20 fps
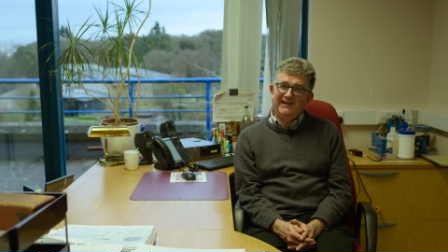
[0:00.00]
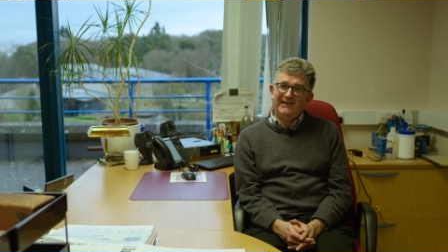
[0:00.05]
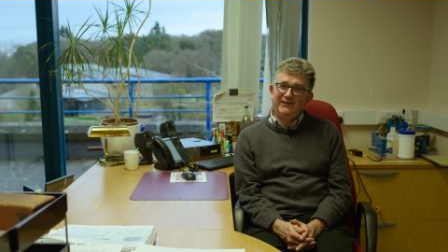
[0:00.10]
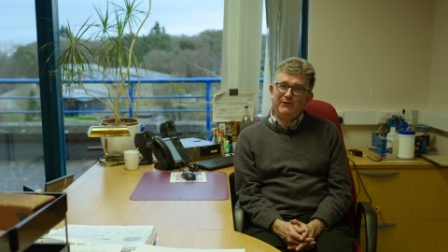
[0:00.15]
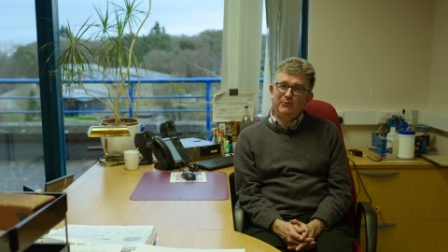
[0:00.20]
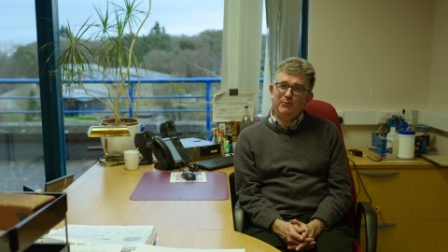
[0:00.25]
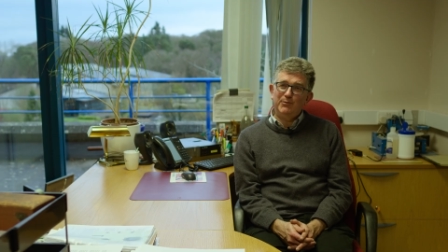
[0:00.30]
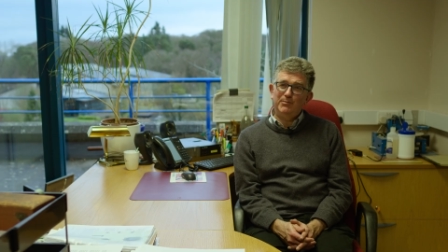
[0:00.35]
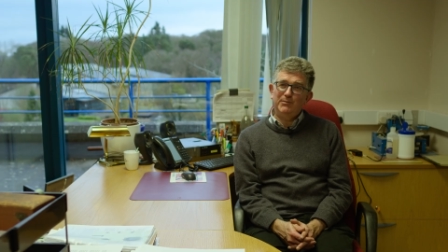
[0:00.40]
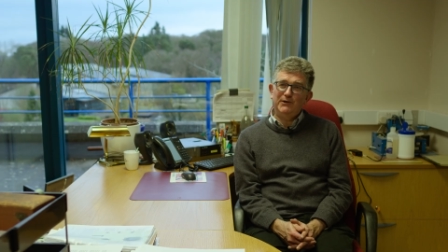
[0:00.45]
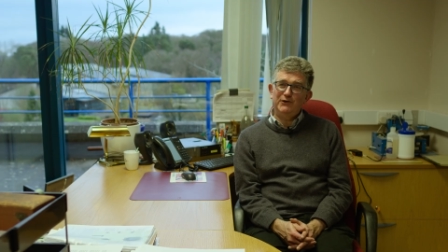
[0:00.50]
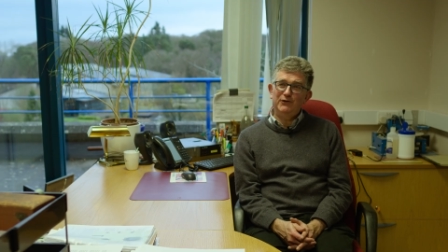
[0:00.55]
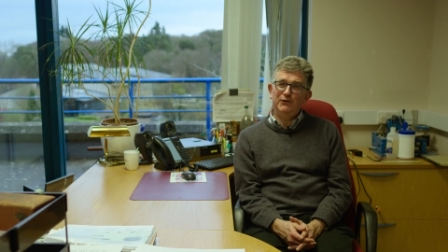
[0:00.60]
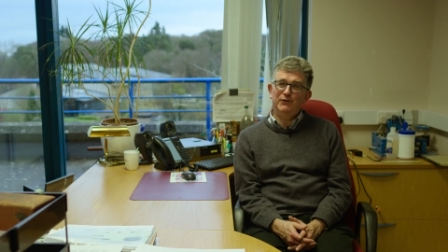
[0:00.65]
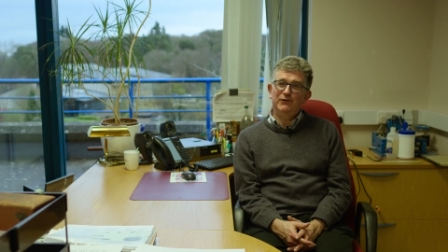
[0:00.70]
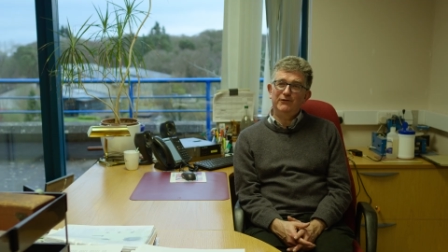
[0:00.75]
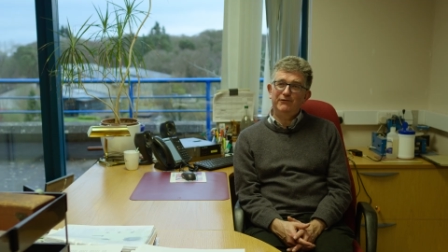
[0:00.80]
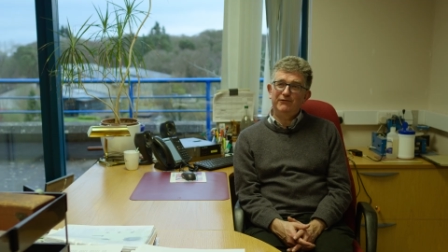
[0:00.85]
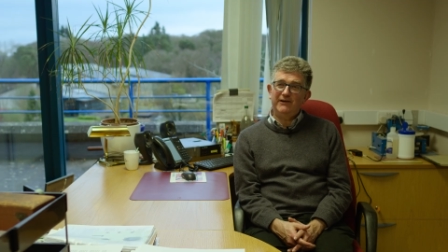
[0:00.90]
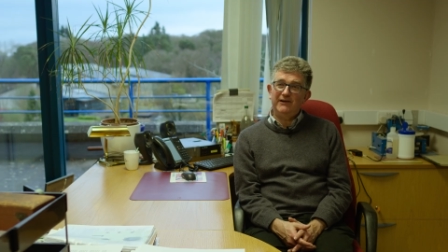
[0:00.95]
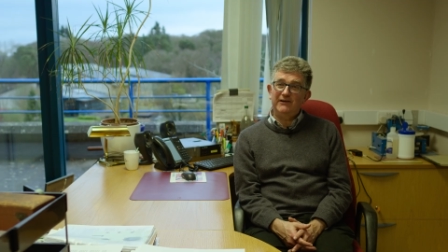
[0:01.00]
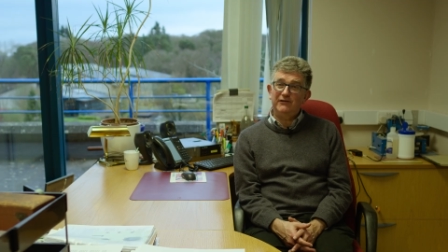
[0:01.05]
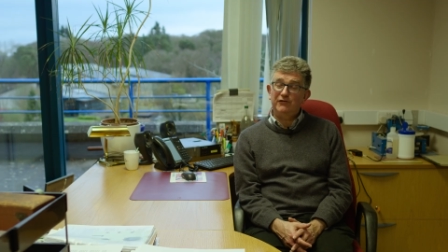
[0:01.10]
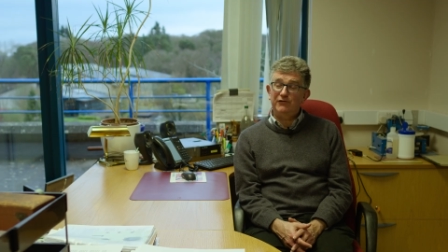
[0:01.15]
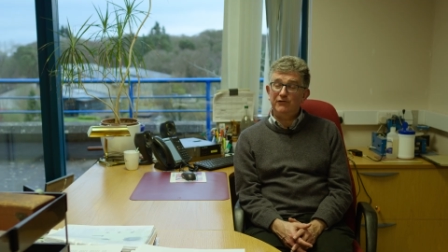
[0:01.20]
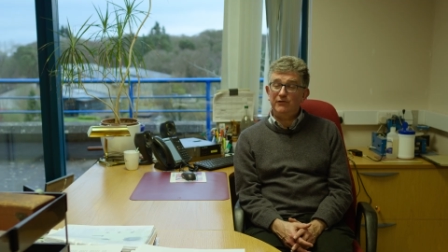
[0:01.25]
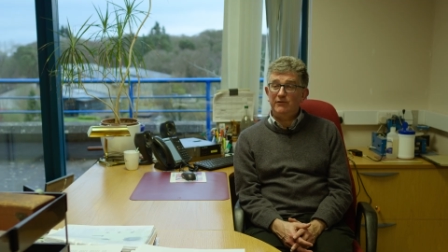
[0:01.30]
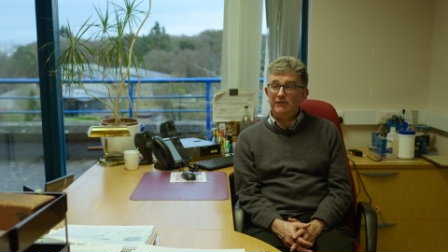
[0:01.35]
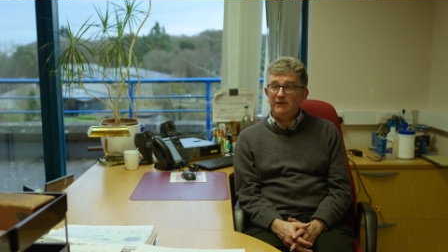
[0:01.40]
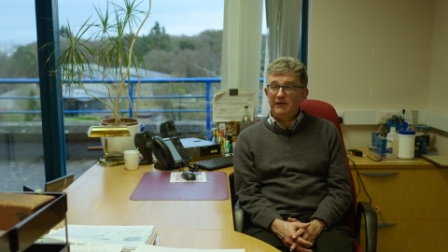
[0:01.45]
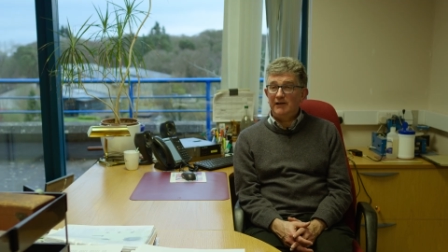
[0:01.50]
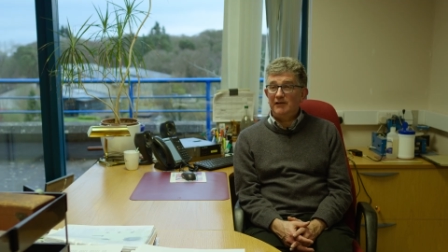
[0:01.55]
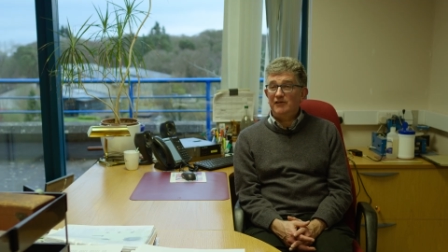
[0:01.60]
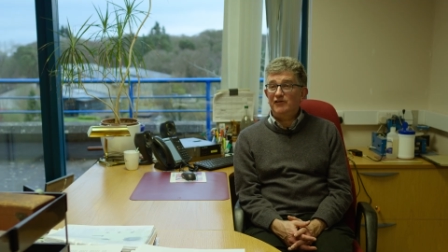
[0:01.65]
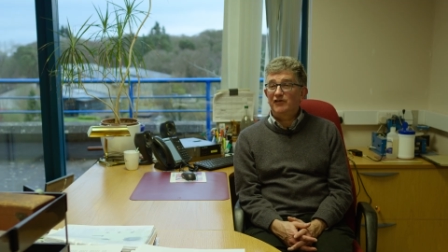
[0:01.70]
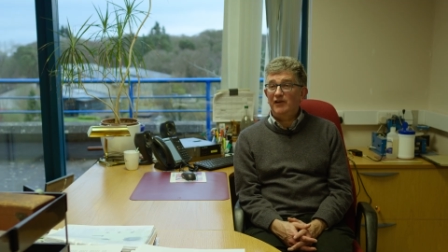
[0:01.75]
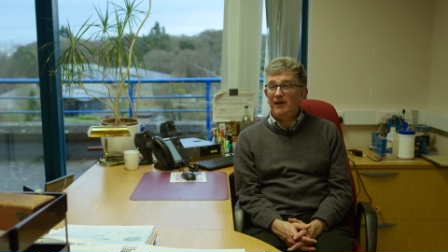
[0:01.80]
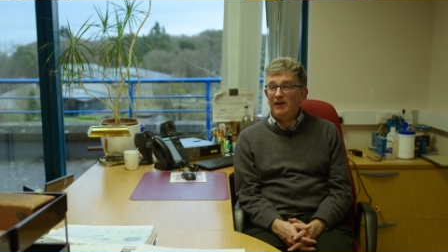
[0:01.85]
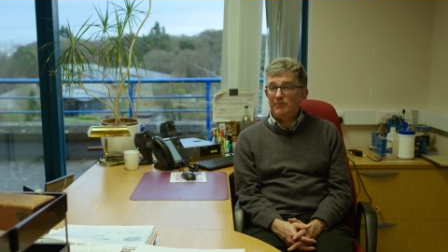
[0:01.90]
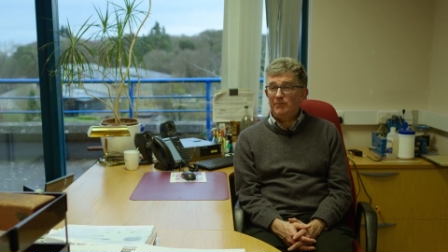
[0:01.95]
there would be universal
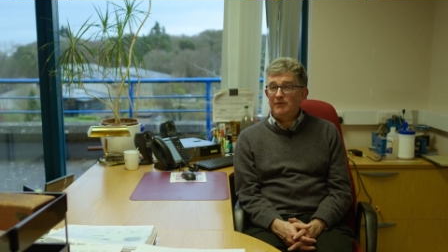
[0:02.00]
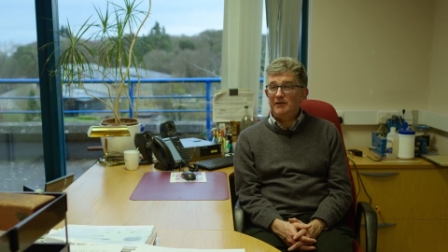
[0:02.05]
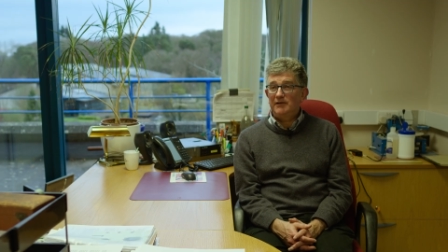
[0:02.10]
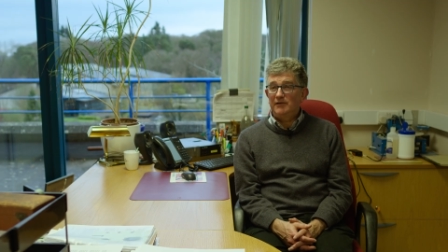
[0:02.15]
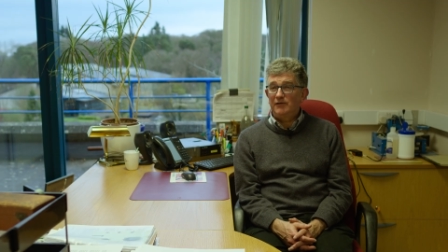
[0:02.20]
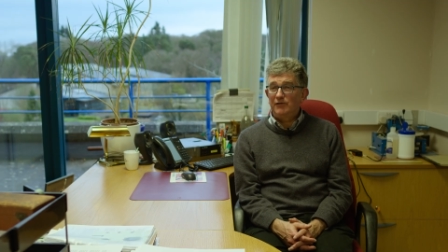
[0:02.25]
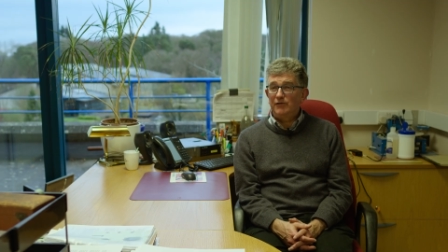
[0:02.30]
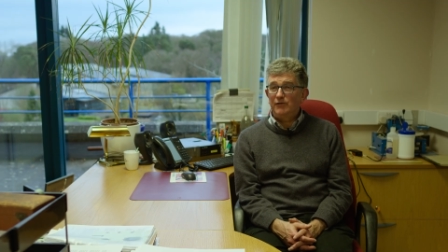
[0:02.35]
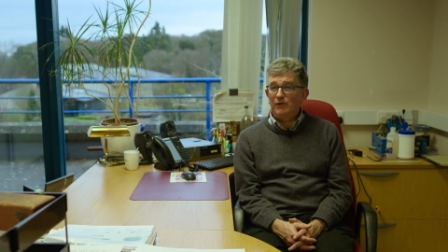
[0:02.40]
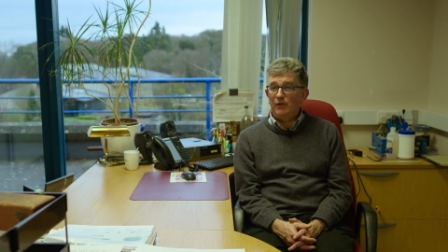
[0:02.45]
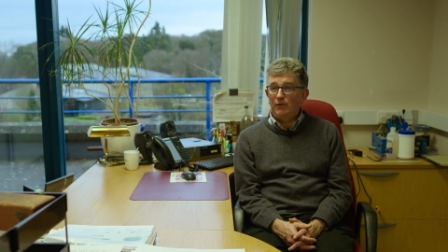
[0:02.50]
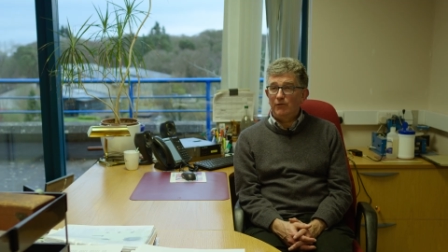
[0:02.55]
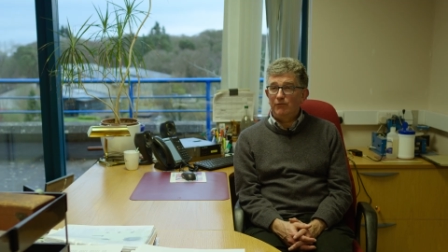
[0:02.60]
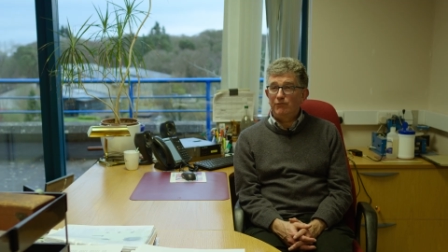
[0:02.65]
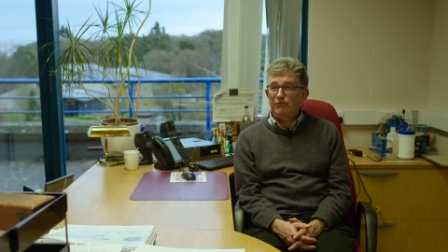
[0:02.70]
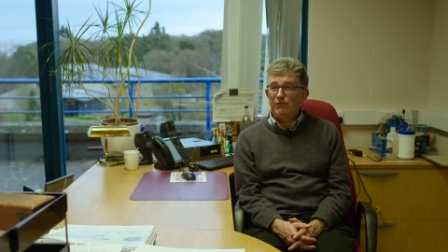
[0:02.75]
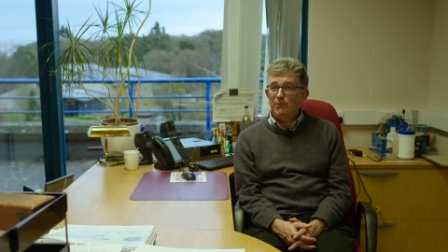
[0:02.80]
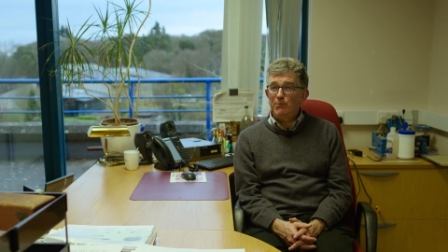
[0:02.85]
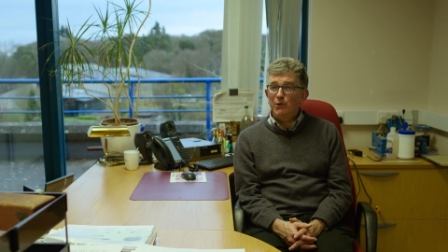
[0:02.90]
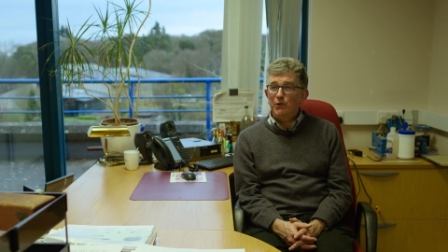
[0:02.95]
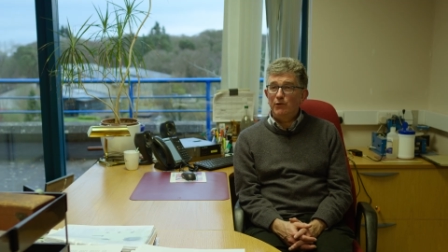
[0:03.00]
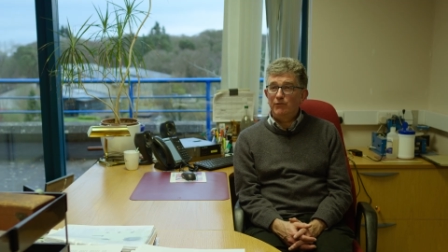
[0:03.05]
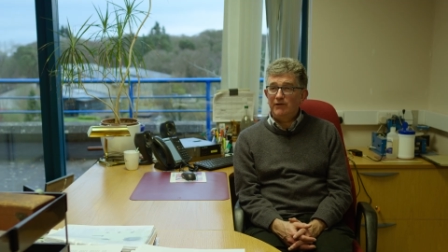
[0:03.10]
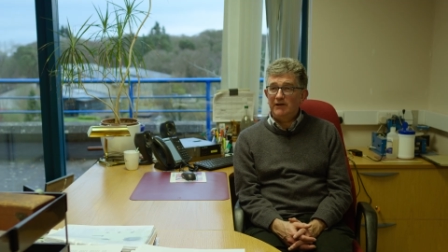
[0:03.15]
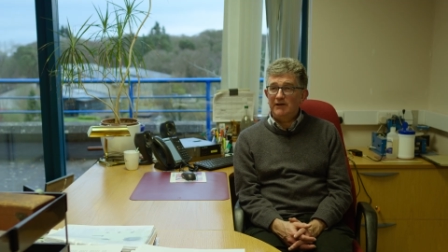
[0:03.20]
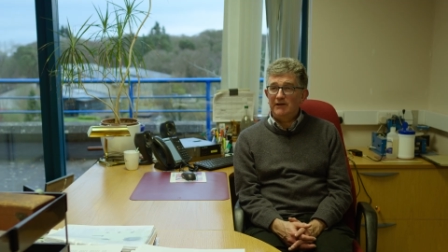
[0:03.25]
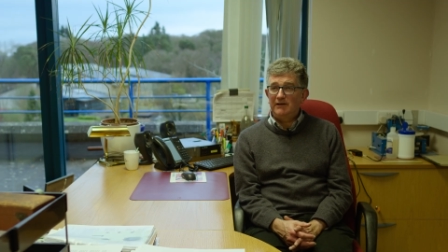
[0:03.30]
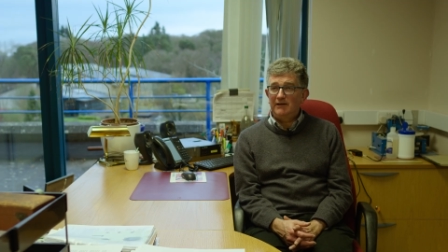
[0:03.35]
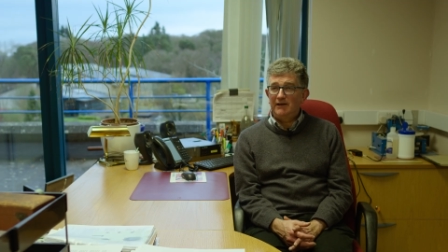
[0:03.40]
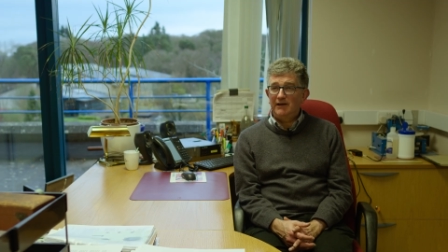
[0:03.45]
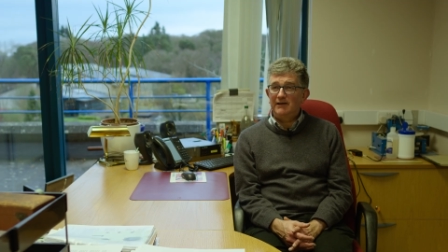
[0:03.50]
acceptance of removing